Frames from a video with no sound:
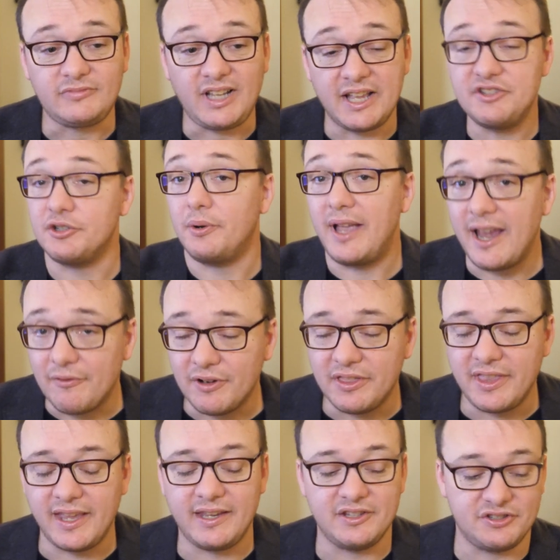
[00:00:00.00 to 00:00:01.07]
And so
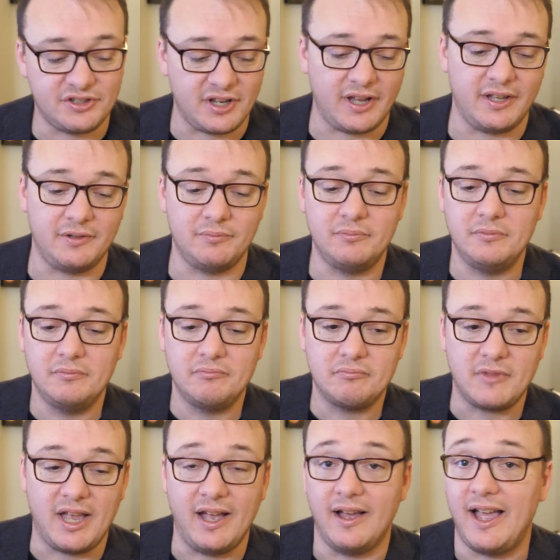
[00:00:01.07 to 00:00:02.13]
everything is done
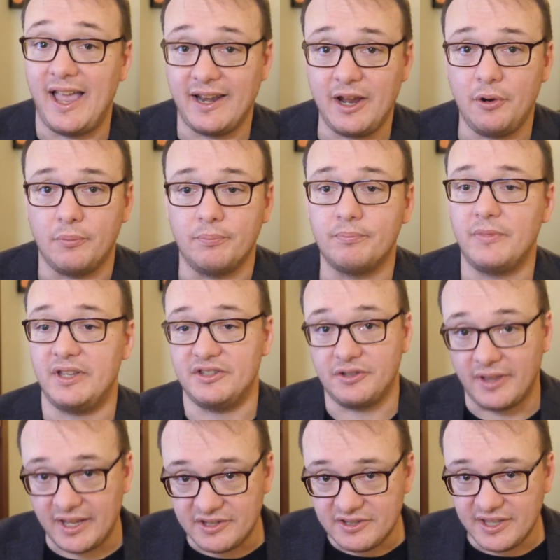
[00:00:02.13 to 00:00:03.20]
uh, at home. And so
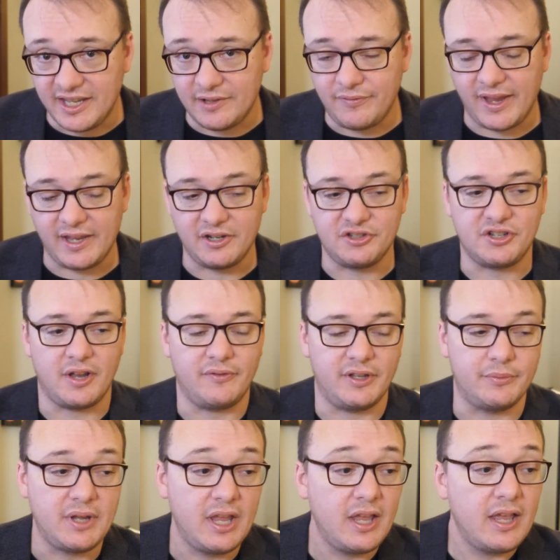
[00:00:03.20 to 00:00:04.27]
that's the advantage of
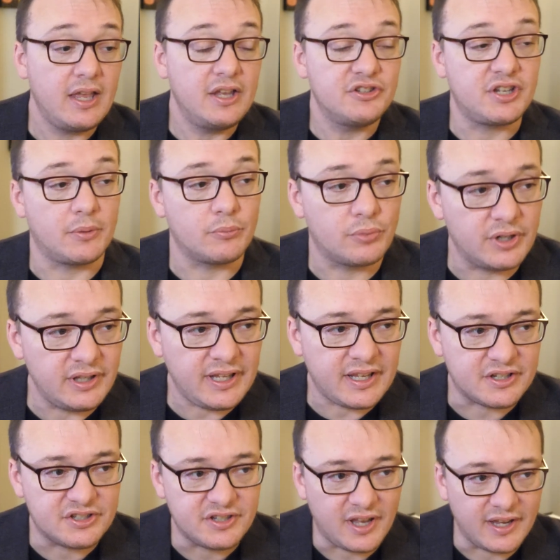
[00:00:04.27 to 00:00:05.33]
it. So I'm really
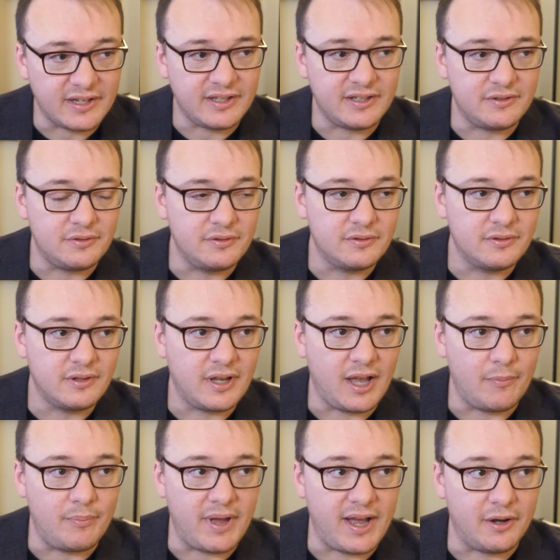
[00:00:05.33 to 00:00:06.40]
excited
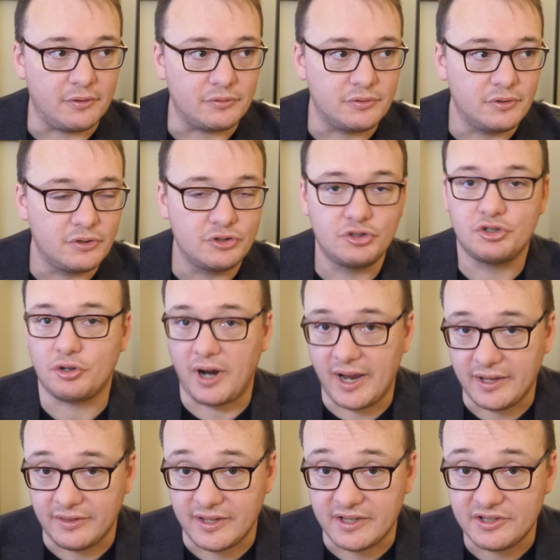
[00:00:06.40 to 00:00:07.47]
about
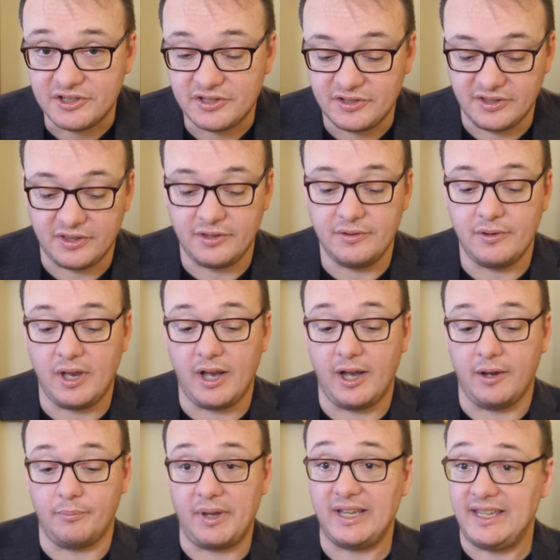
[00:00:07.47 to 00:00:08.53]
trying this.
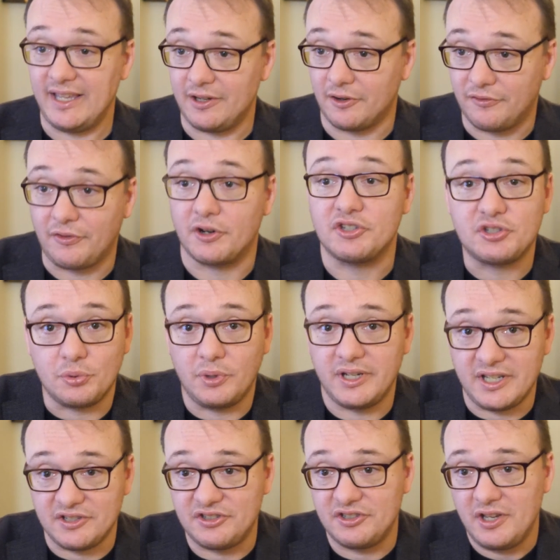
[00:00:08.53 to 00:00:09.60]
Um, again, our first
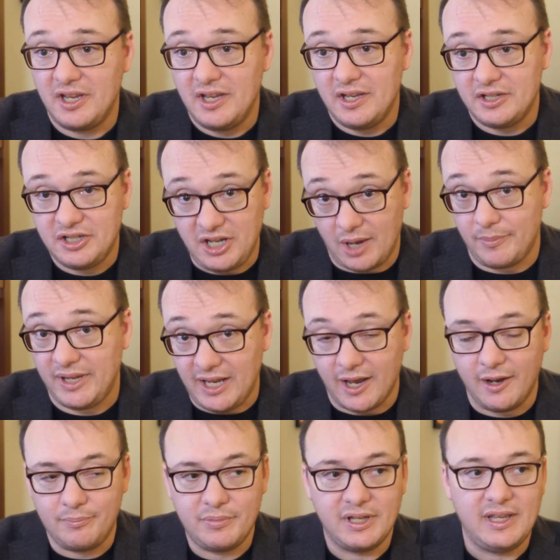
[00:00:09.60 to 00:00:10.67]
one is coming
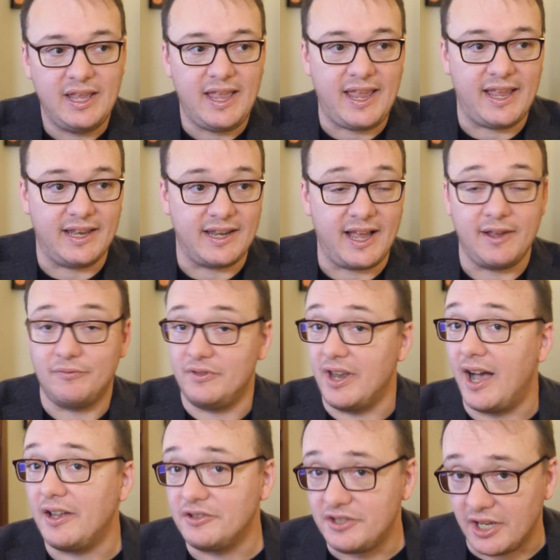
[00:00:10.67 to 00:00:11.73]
up and I've
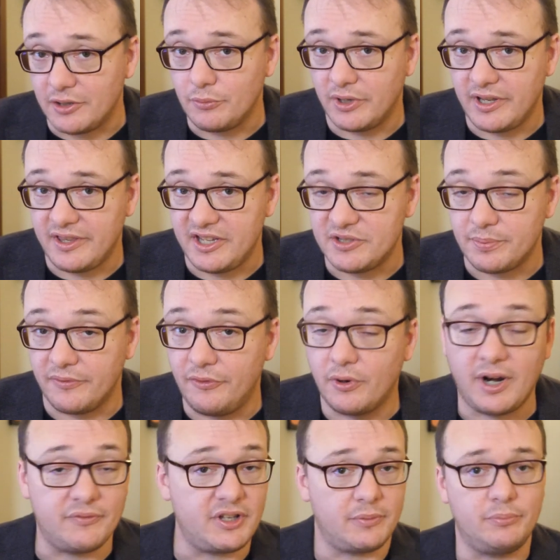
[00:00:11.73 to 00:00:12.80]
not done one of these
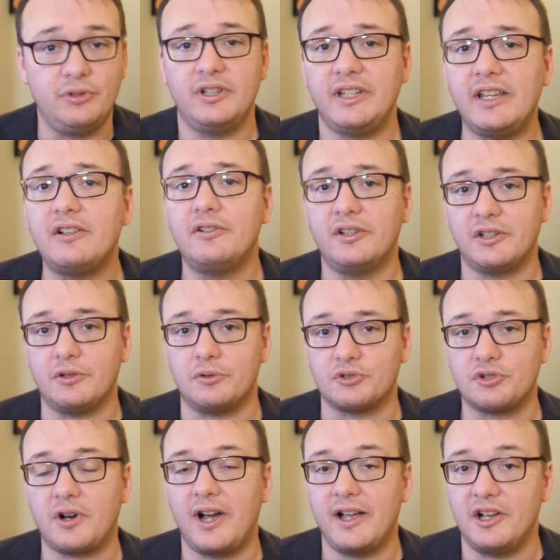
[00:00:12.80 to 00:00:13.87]
before. I've done plenty of clinical
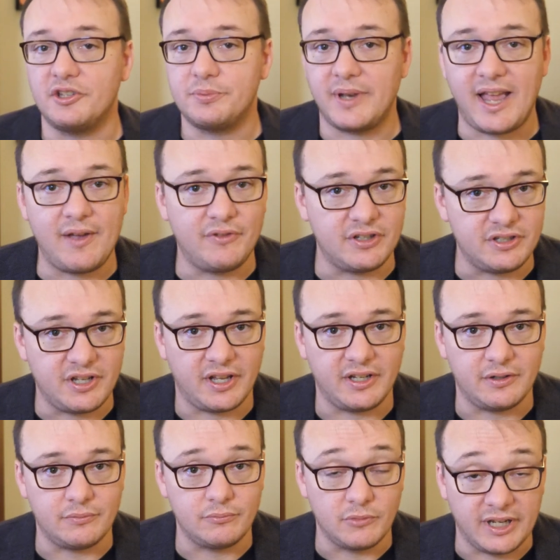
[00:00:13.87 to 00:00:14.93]
trials, but I haven't
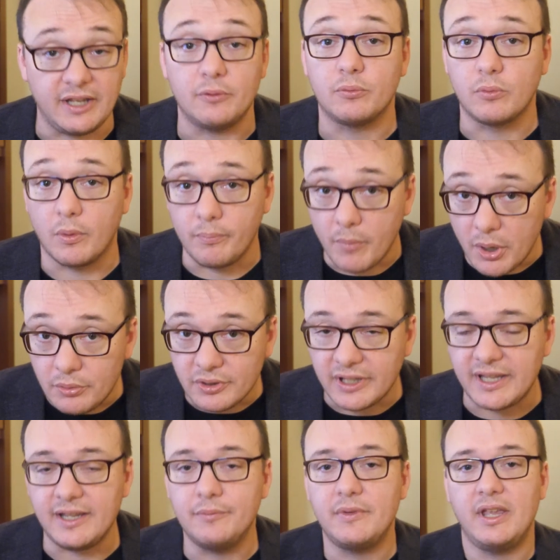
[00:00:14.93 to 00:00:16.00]
done it
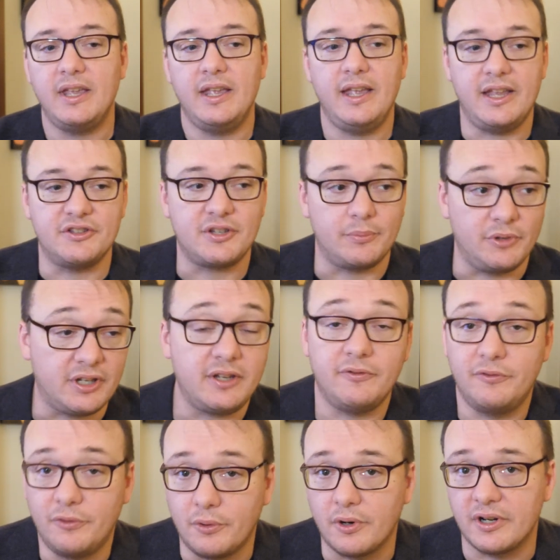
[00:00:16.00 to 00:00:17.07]
remotely. And so I'm looking
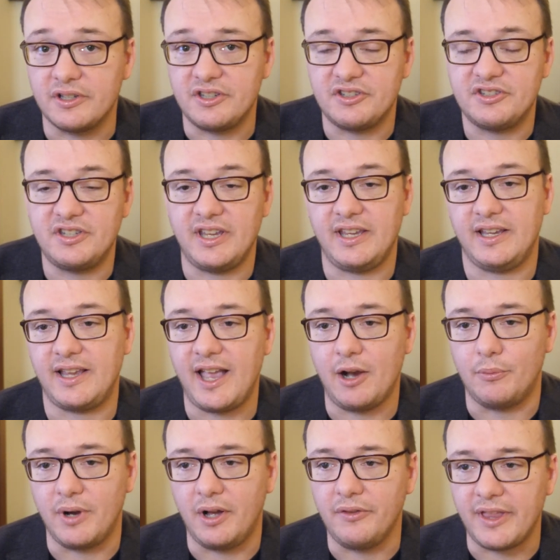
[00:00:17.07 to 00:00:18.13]
forward to seeing how
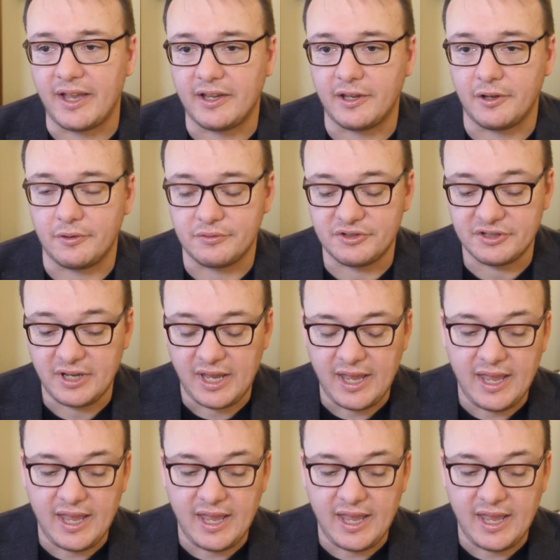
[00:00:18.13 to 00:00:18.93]
well that goes.